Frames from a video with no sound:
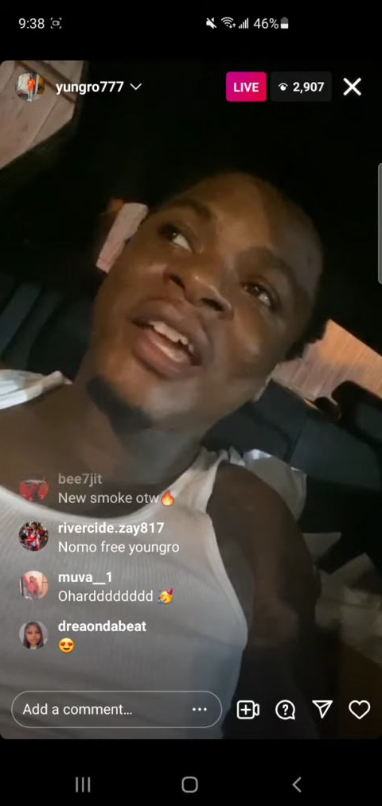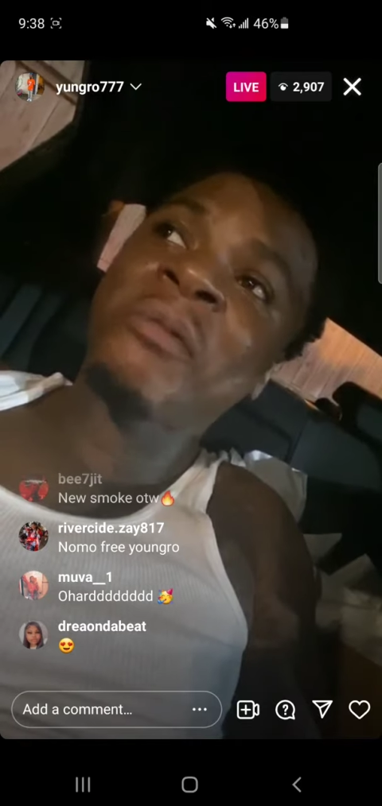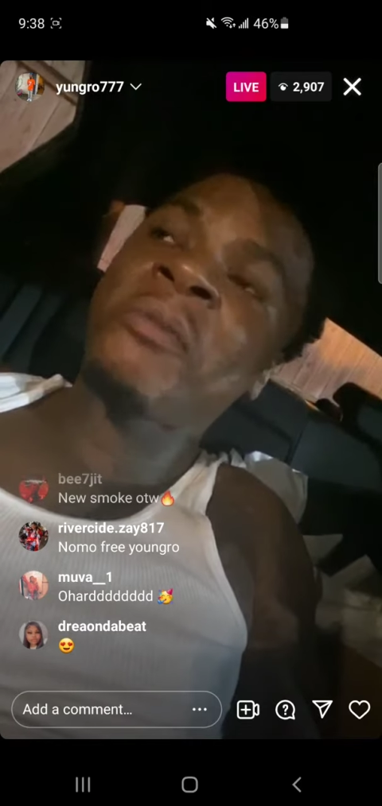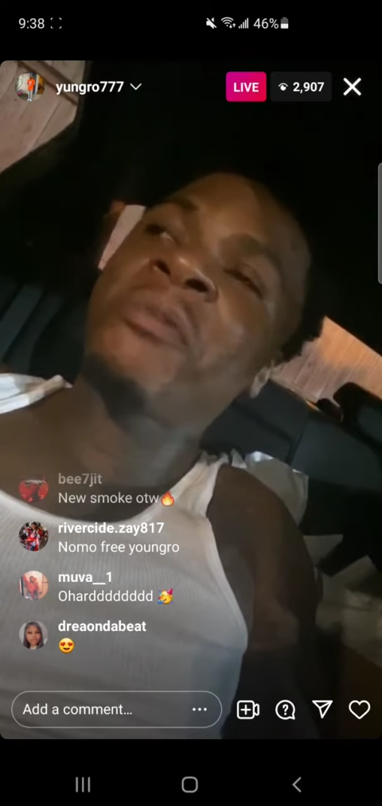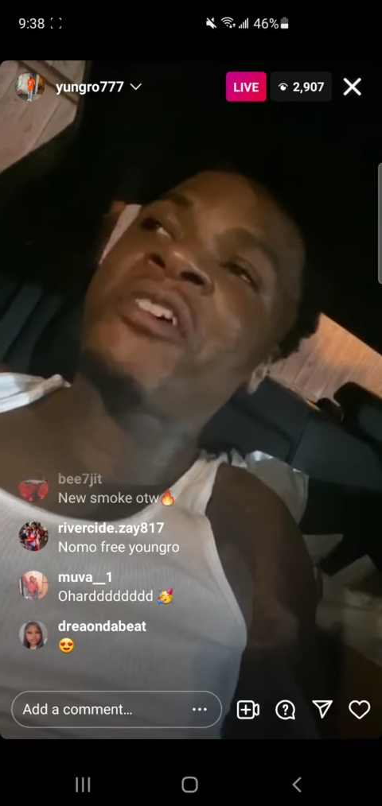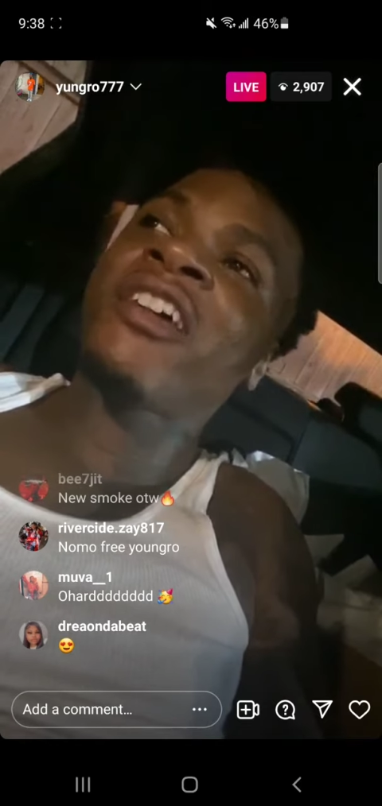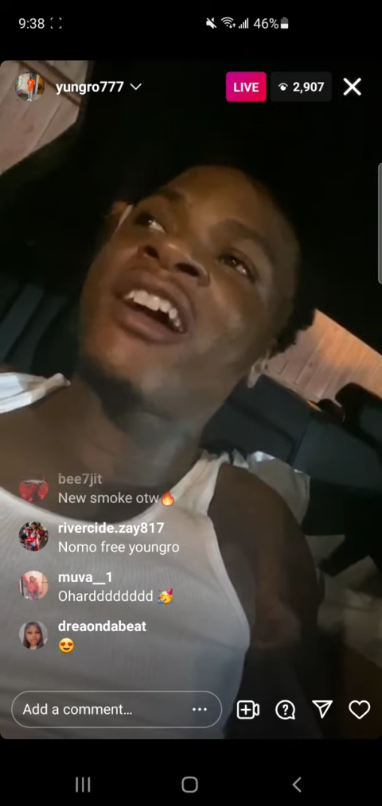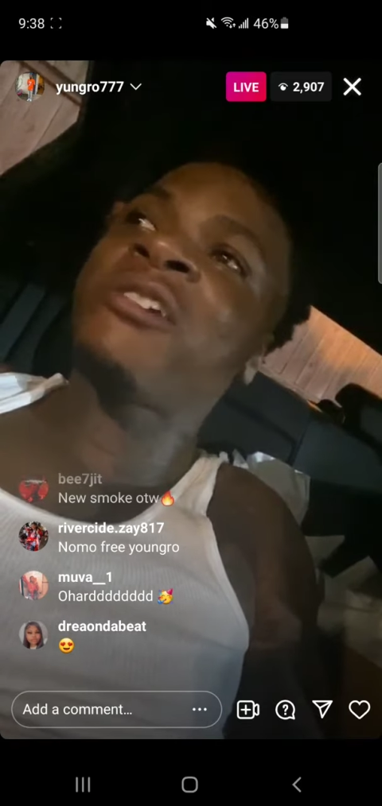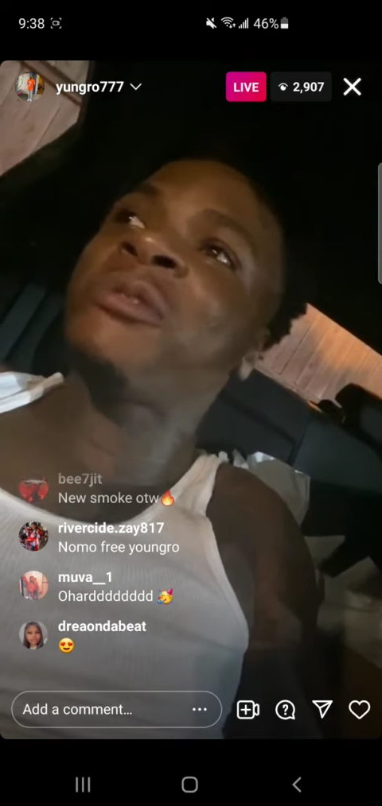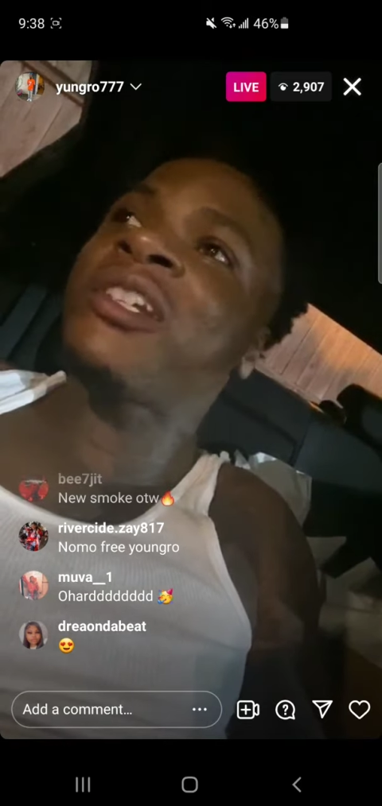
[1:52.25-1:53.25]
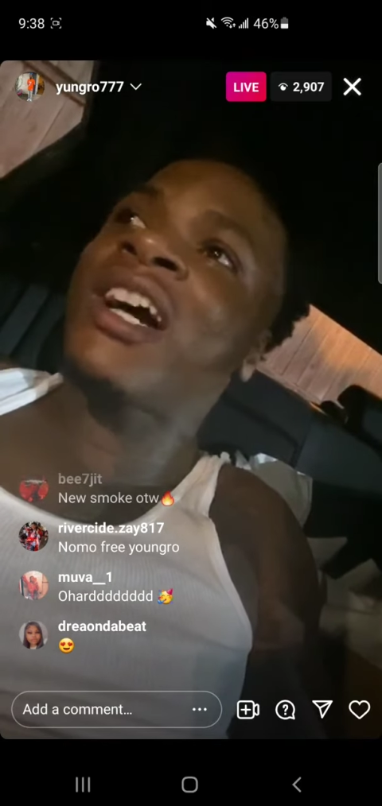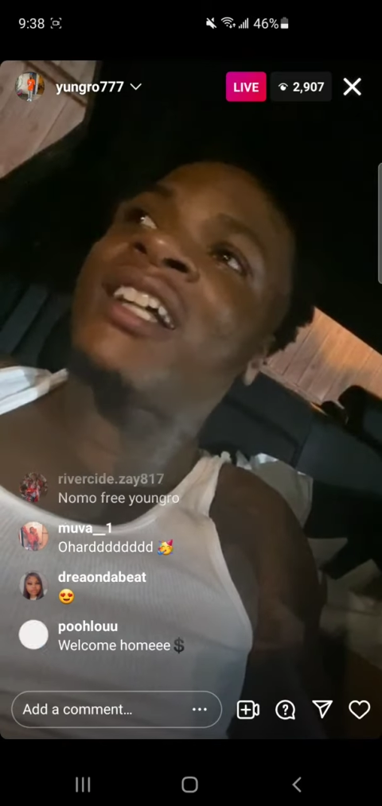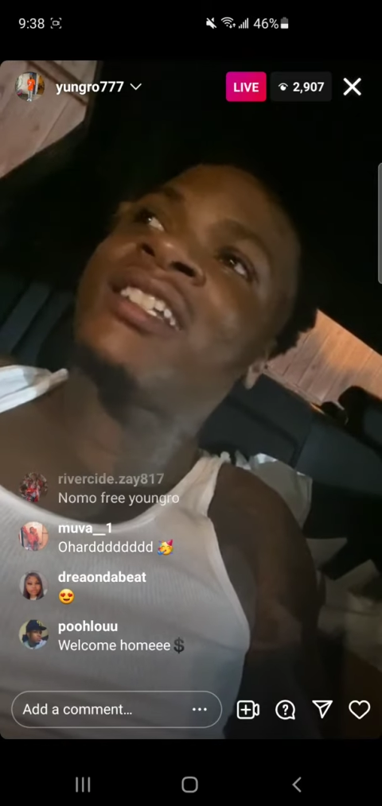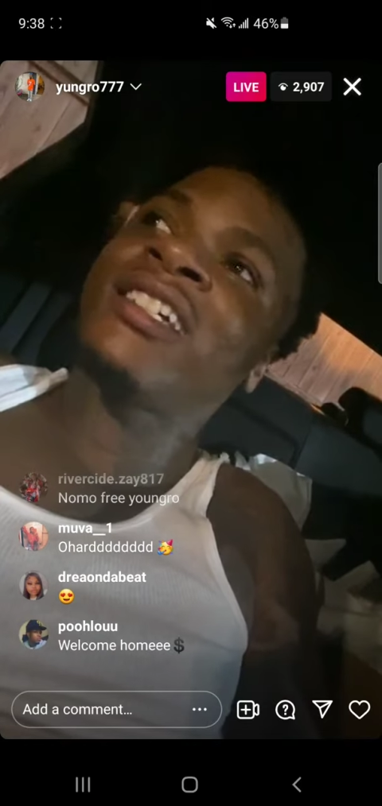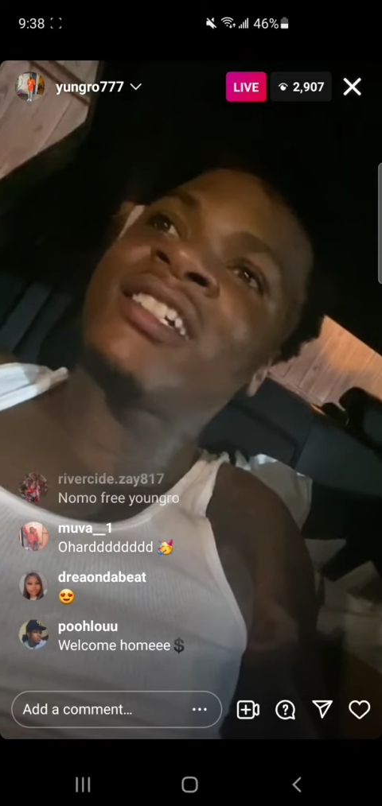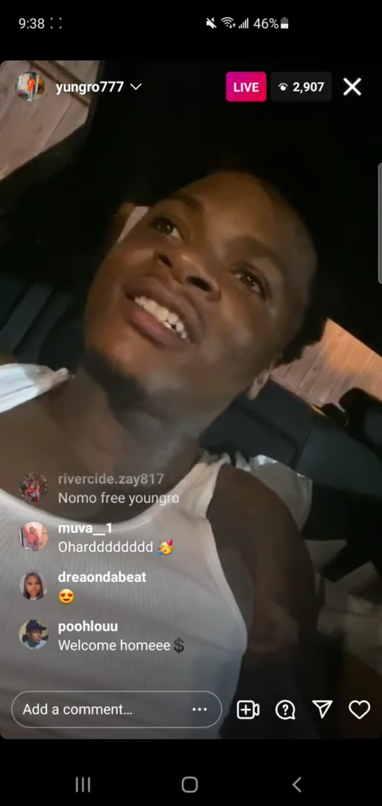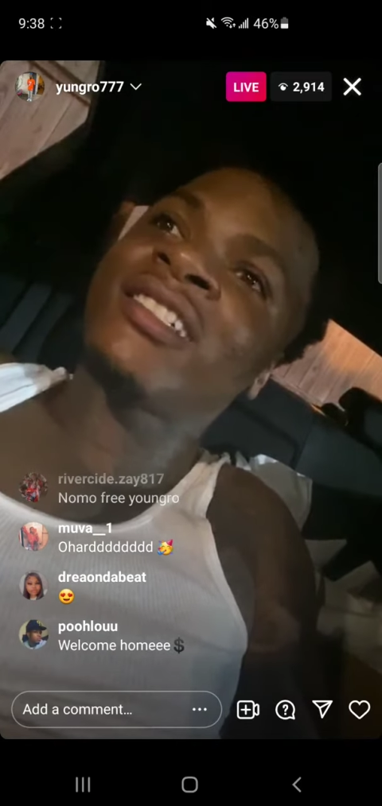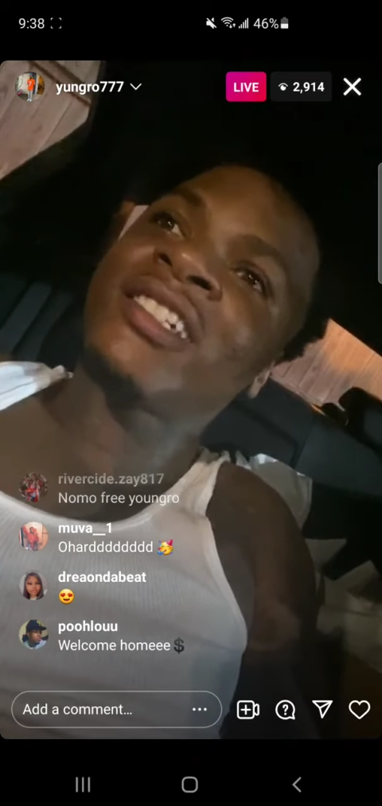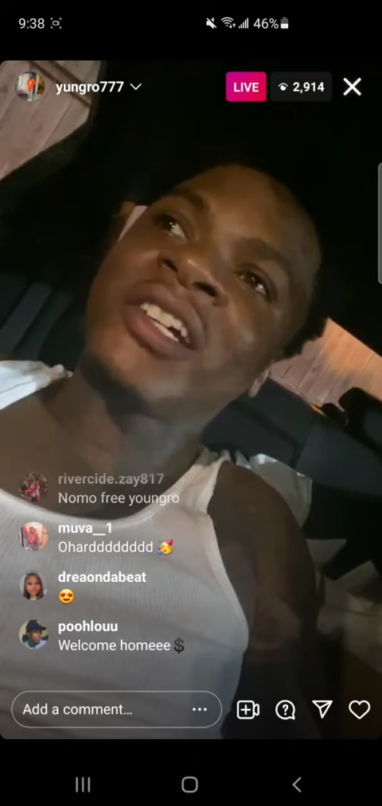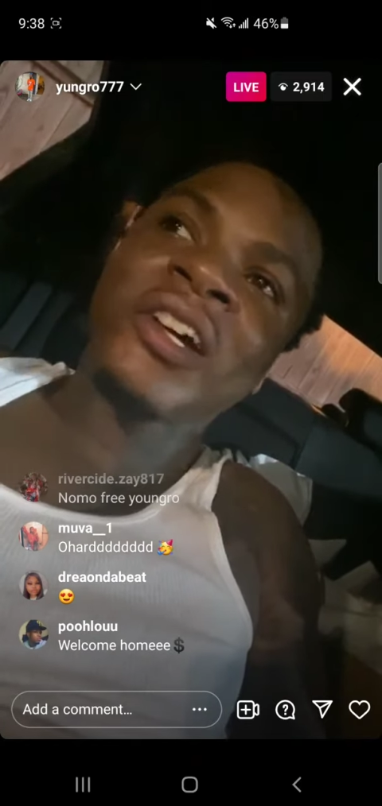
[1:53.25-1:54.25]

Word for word: Gave me a million dollars worth of ideas.